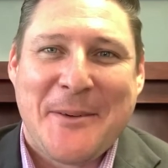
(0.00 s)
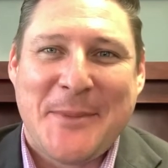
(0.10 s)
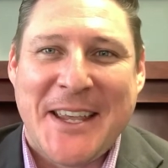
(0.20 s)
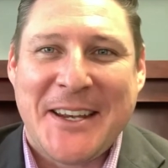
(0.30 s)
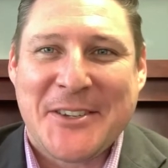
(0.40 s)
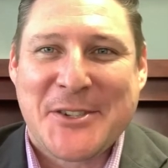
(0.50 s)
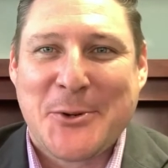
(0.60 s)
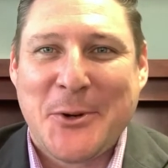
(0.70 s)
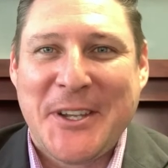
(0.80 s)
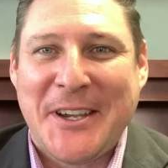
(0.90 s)
Beginning a
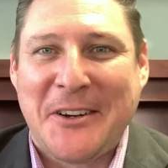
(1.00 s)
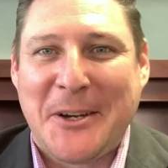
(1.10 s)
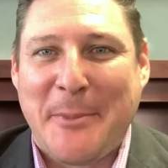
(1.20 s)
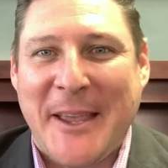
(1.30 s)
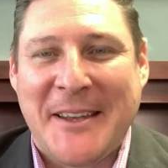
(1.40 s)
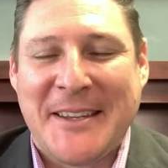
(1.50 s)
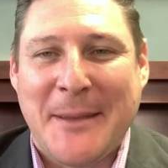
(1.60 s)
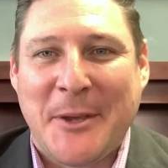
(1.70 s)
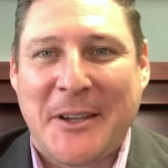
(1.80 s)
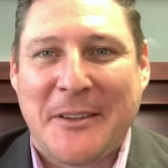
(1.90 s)
school year in a
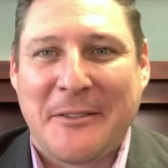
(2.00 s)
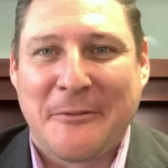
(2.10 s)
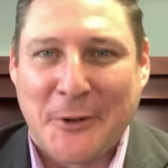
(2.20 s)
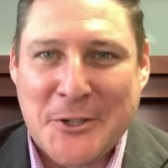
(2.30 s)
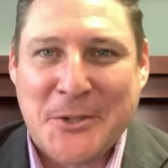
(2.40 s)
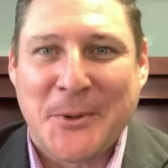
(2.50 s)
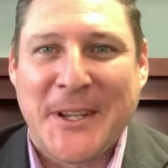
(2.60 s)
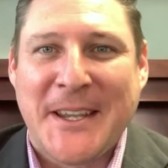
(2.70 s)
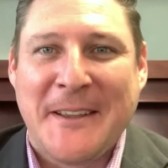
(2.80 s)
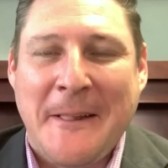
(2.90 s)
pandemic,
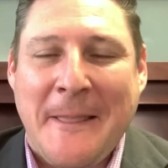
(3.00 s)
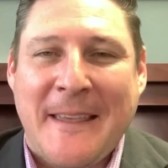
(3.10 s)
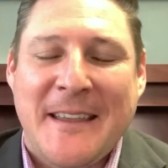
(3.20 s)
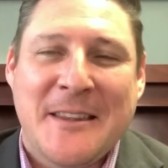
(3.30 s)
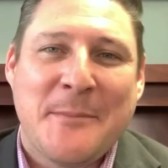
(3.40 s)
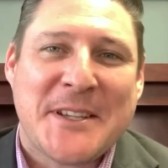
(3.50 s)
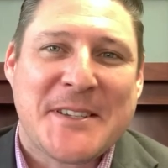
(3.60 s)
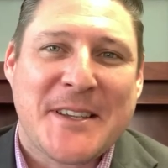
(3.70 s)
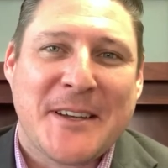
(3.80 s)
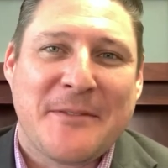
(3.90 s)
virtually, in the
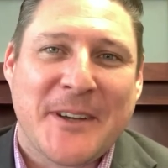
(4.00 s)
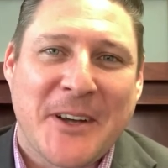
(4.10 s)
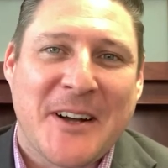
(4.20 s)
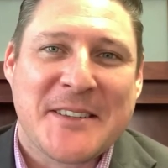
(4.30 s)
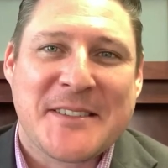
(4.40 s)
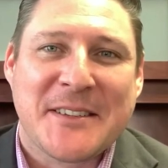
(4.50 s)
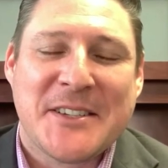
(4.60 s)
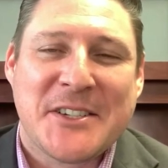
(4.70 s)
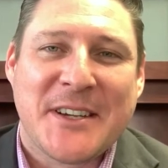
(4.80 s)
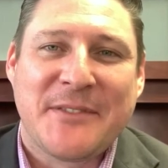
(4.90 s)
midst of a constantly
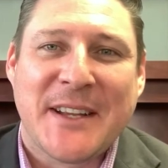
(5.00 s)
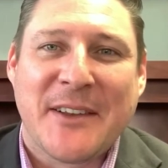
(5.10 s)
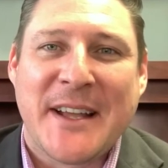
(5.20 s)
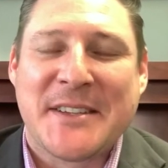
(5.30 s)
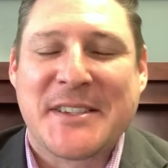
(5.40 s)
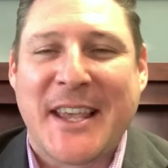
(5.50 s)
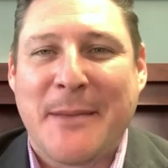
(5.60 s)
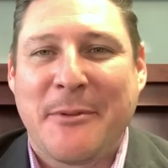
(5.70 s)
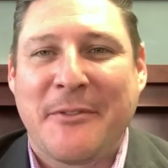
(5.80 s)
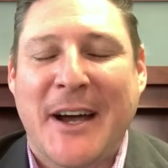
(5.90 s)
shifting
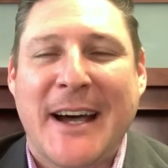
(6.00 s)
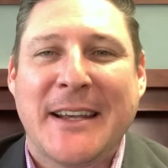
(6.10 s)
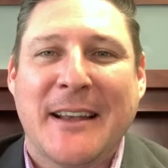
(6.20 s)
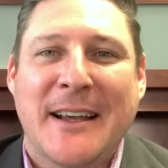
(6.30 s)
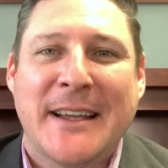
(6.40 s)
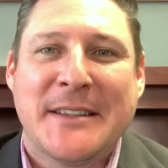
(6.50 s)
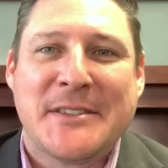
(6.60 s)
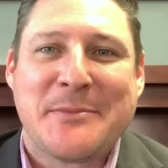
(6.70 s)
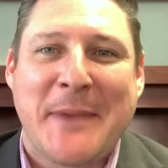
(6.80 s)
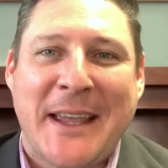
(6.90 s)
landscape of
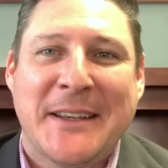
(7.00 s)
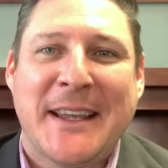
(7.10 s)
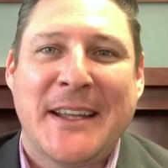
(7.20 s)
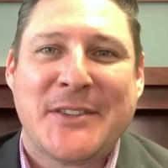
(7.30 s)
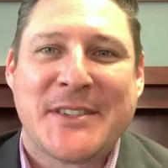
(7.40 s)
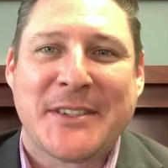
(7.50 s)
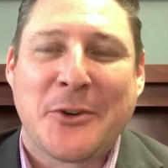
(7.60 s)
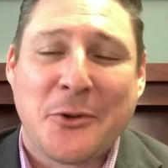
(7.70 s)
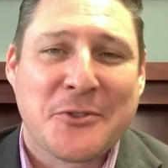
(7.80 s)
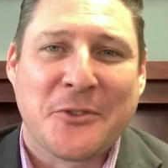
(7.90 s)
guidelines, mandates, and
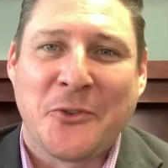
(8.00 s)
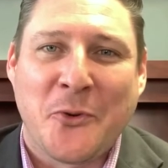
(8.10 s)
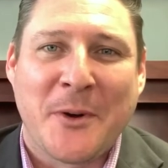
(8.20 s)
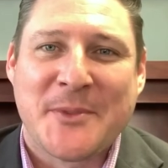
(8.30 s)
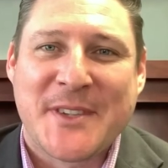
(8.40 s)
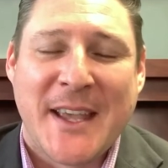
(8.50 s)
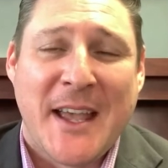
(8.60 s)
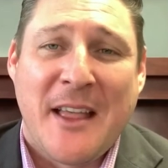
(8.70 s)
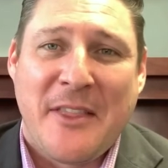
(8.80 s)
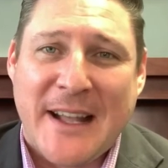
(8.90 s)
cultural norms,
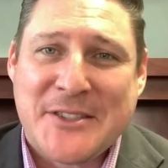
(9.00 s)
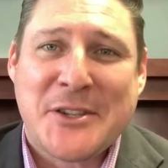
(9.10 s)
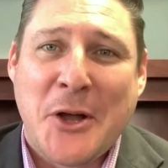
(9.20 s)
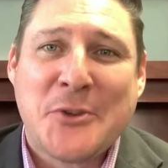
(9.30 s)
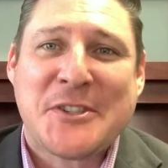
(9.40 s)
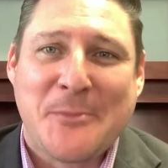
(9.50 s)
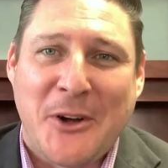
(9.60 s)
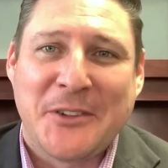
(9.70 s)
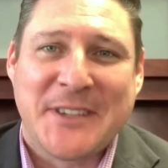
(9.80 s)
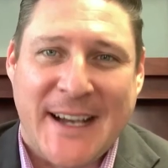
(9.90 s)
that's no
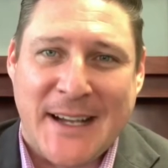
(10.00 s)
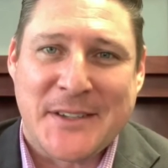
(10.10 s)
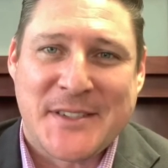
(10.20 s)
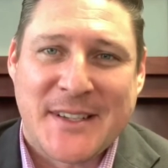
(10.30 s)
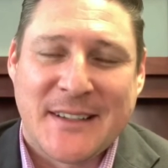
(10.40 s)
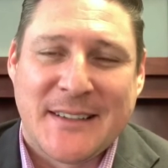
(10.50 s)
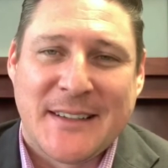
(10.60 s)
small task.